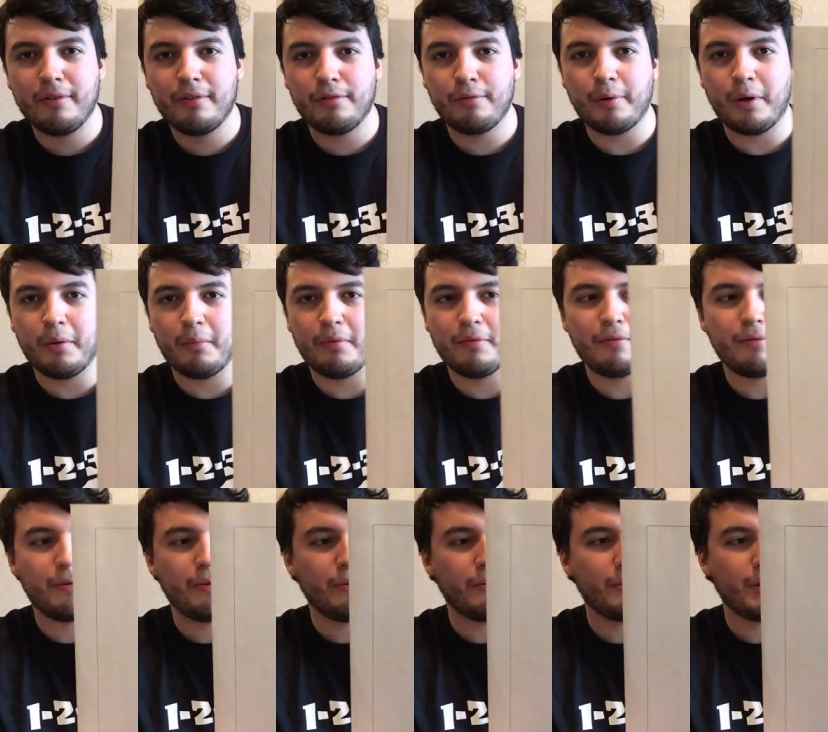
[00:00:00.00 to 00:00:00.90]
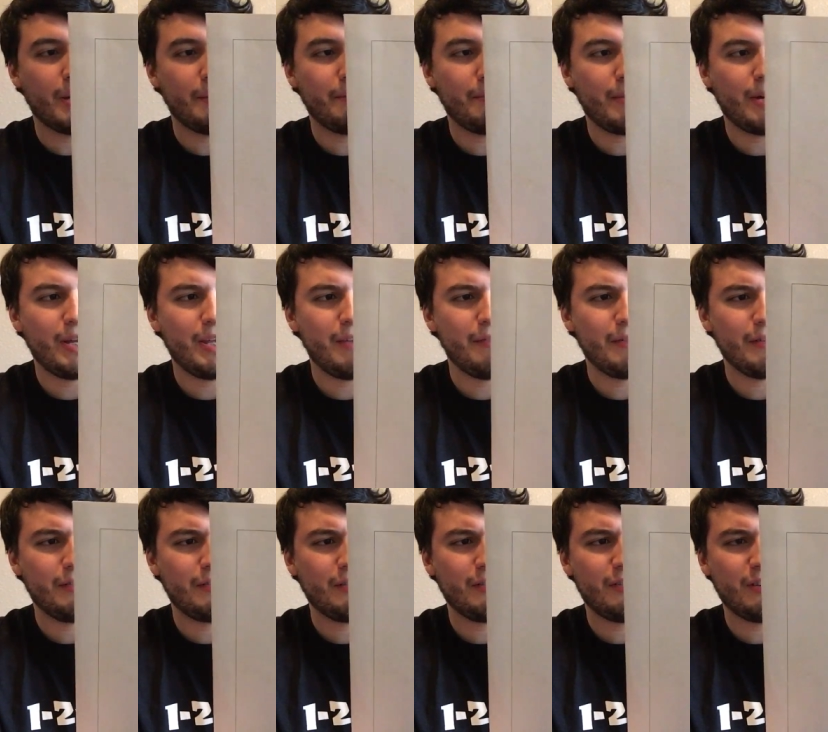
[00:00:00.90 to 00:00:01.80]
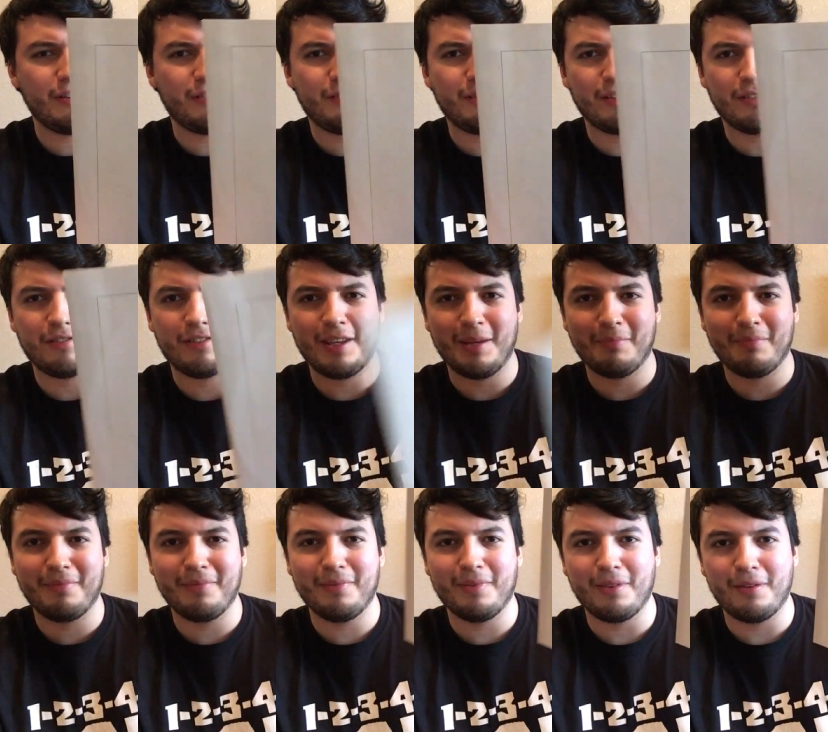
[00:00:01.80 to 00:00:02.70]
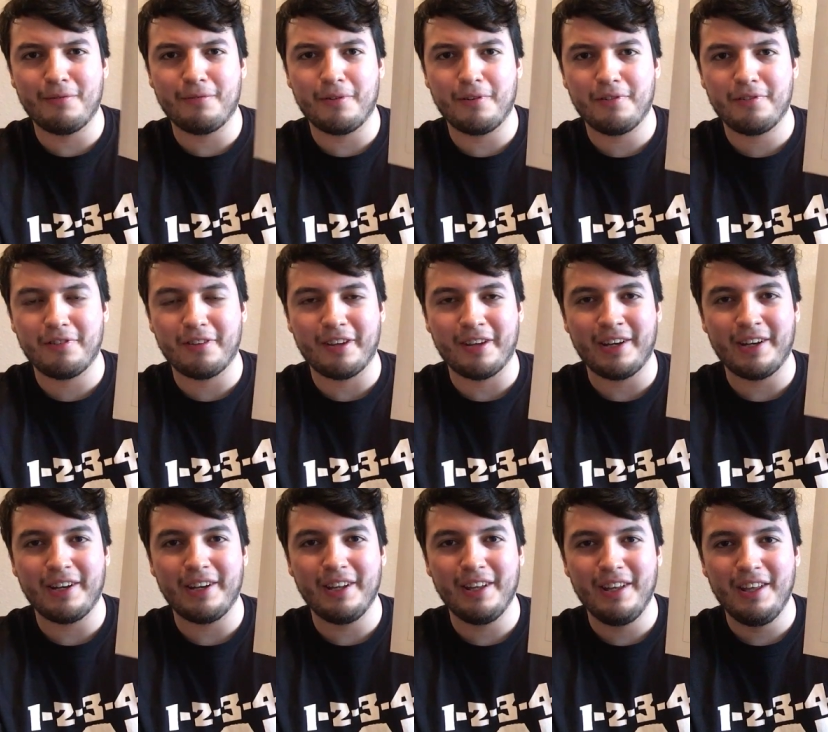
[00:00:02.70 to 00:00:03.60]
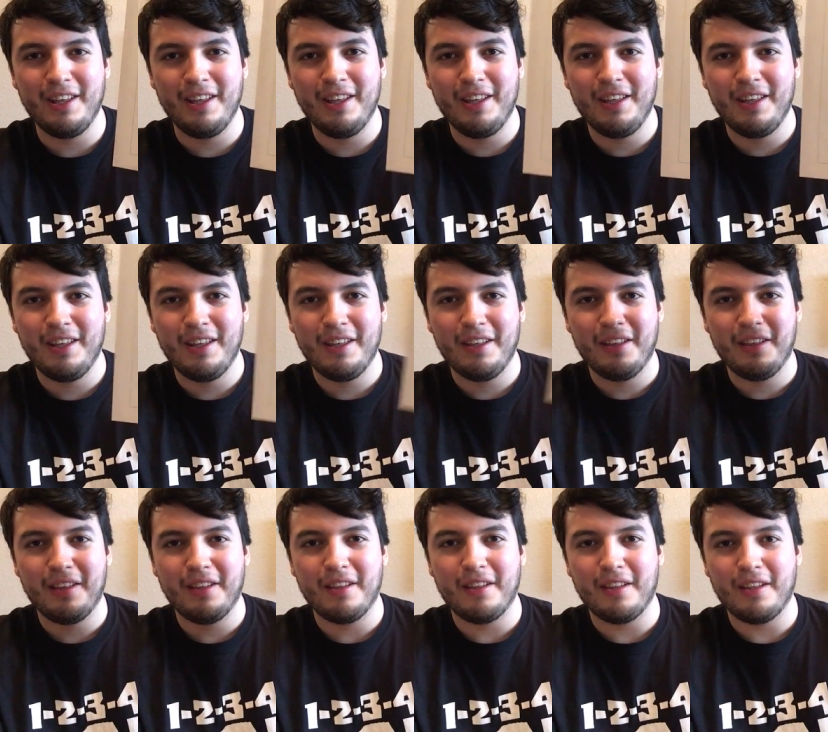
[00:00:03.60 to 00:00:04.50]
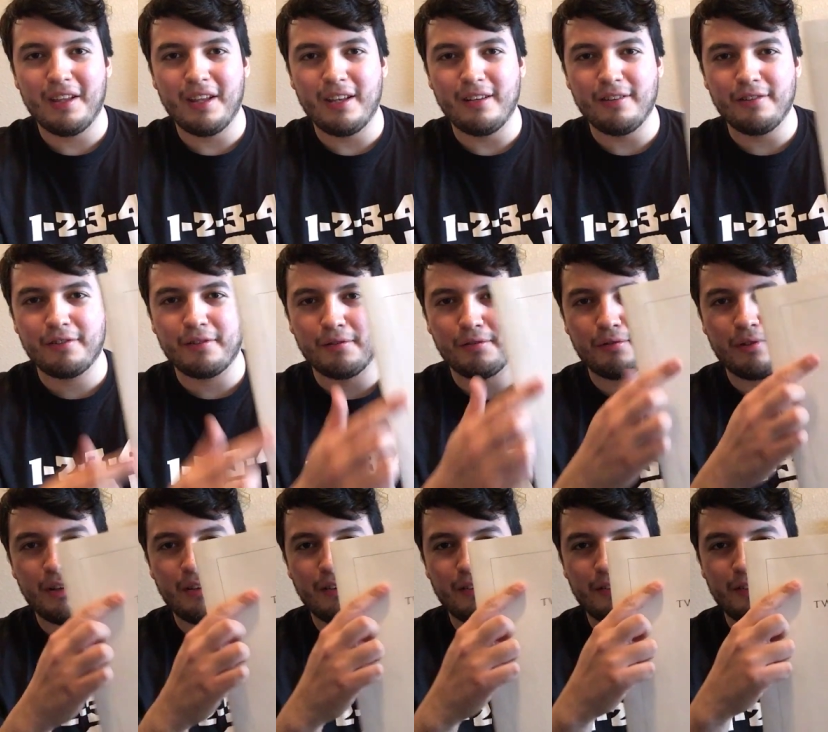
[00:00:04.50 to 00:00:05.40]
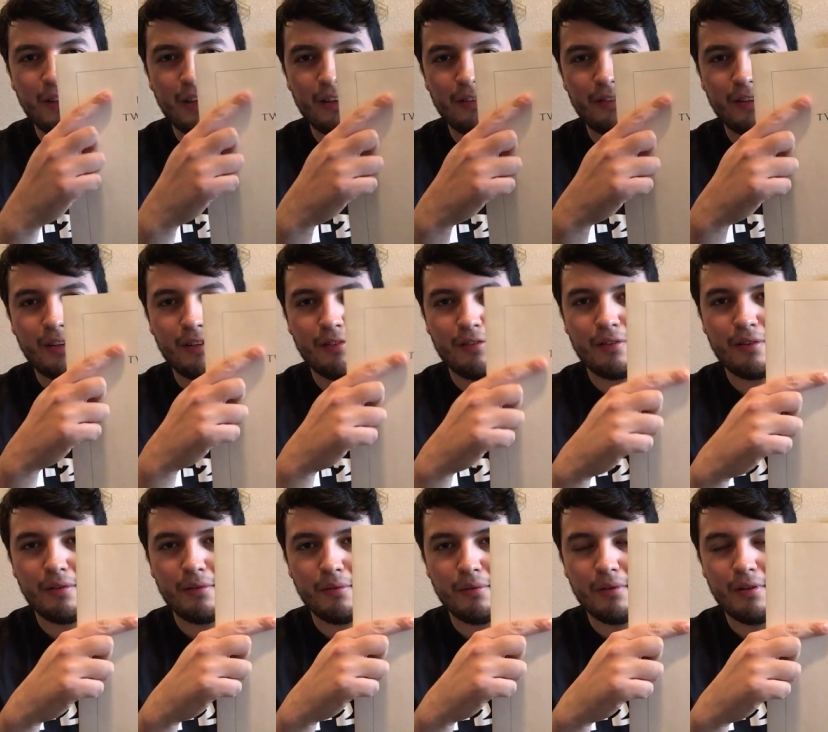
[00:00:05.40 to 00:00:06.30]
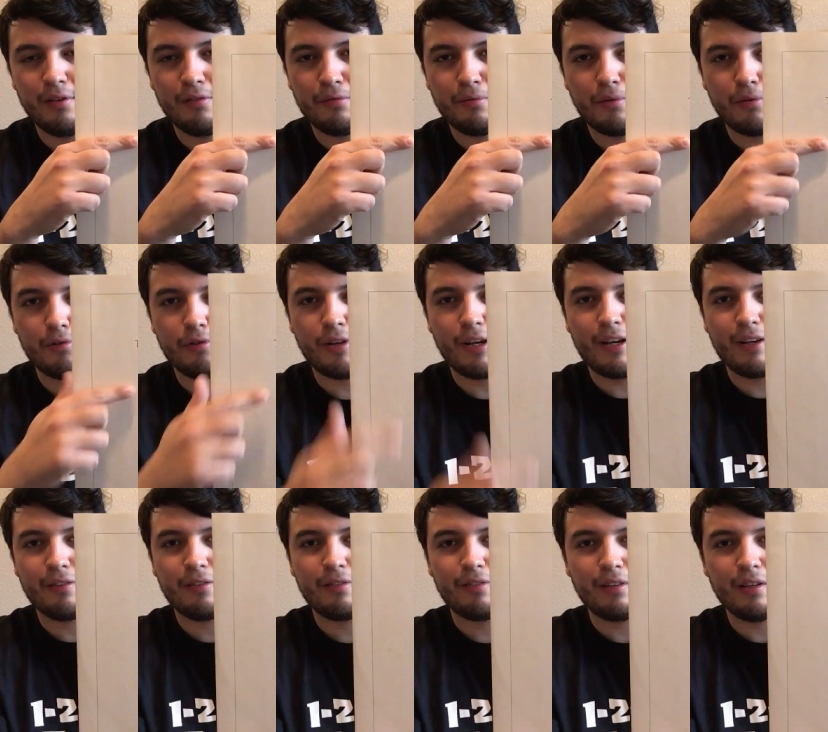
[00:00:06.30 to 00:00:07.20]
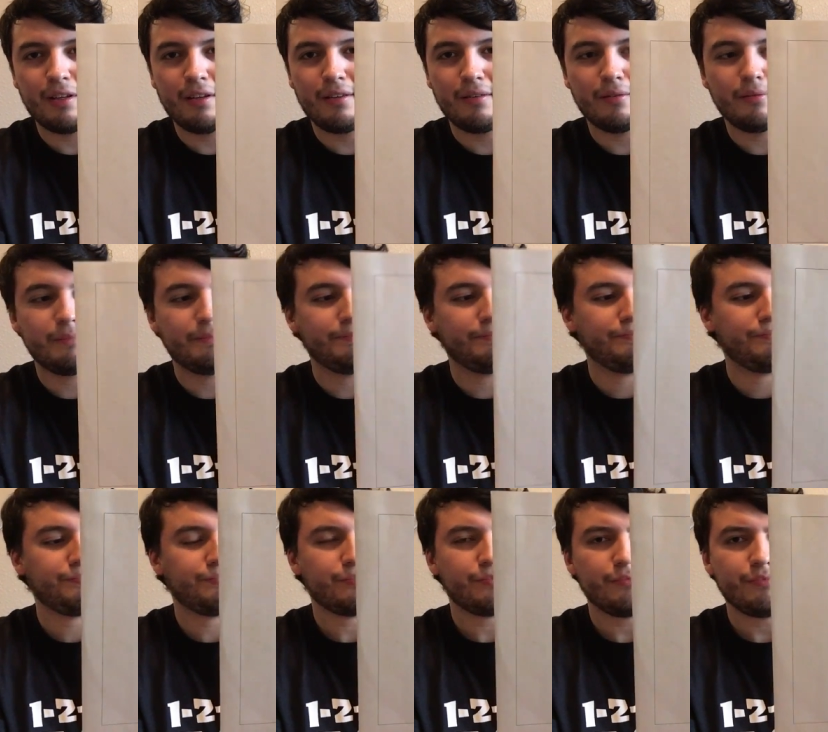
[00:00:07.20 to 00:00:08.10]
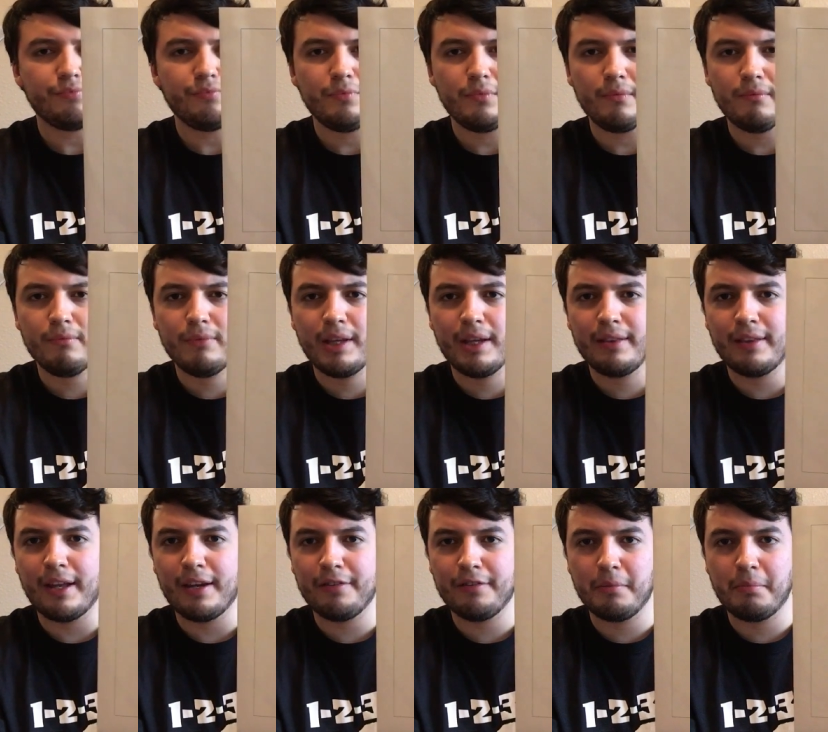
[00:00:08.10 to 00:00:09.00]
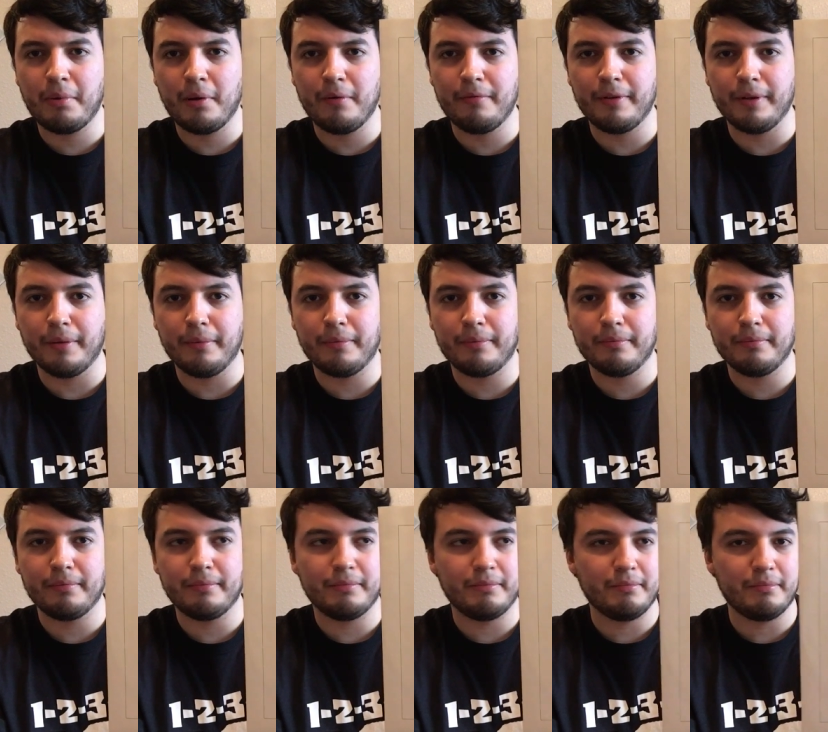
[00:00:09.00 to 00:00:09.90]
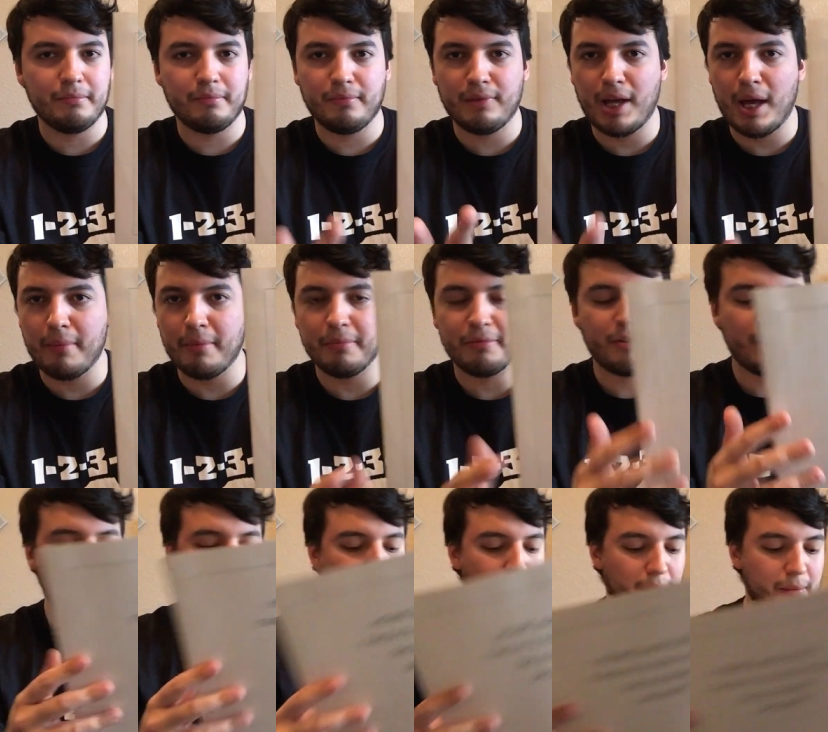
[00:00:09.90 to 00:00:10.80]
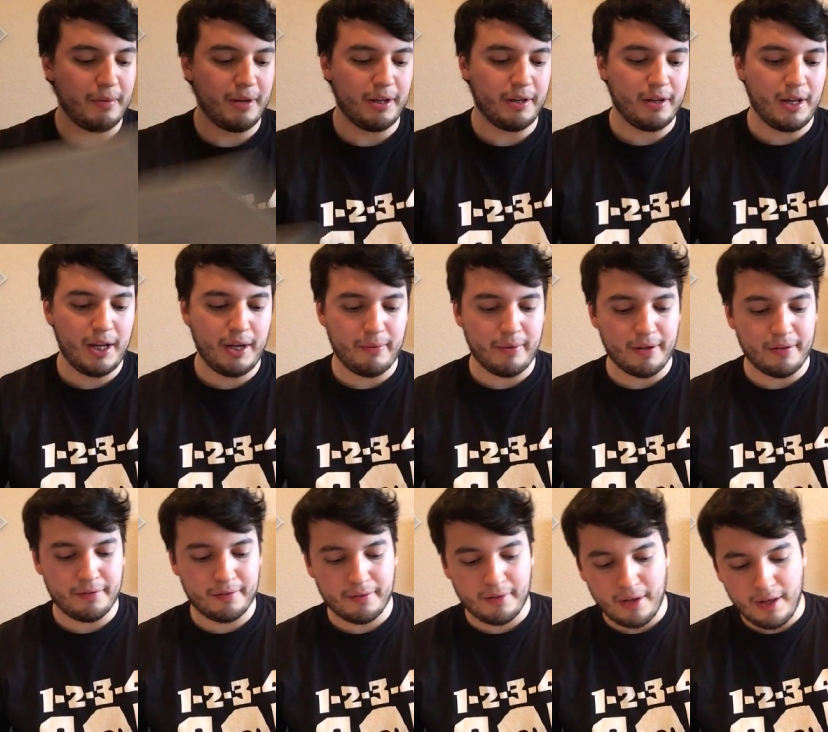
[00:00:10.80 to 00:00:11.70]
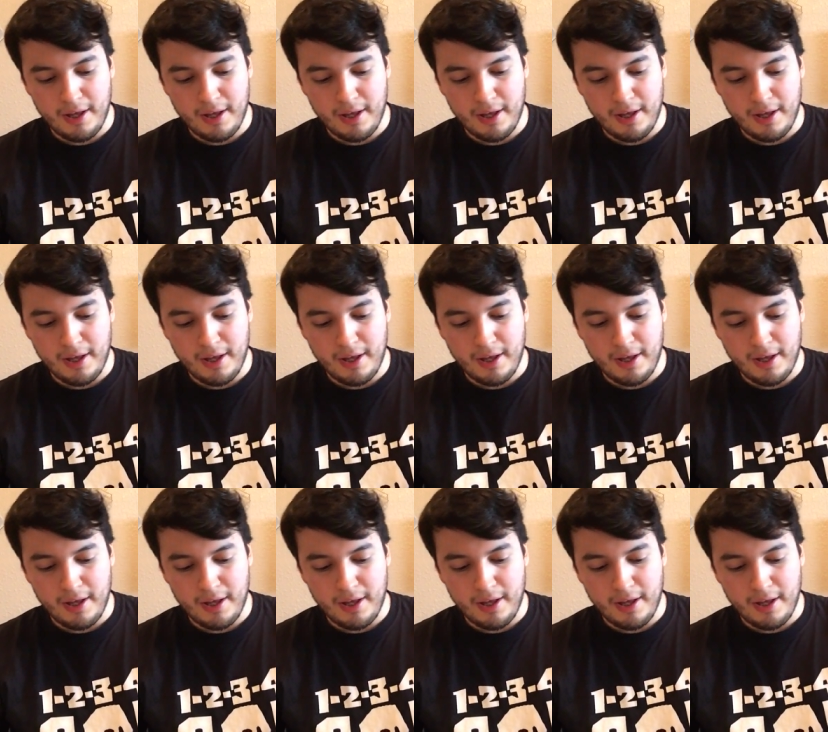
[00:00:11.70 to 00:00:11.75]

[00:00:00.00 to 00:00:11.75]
heard this record before, I might even suggest to skip the first side and just go straight to the second side. Just go through these four tracks, and that is a perfect album side, in my opinion. Anyways,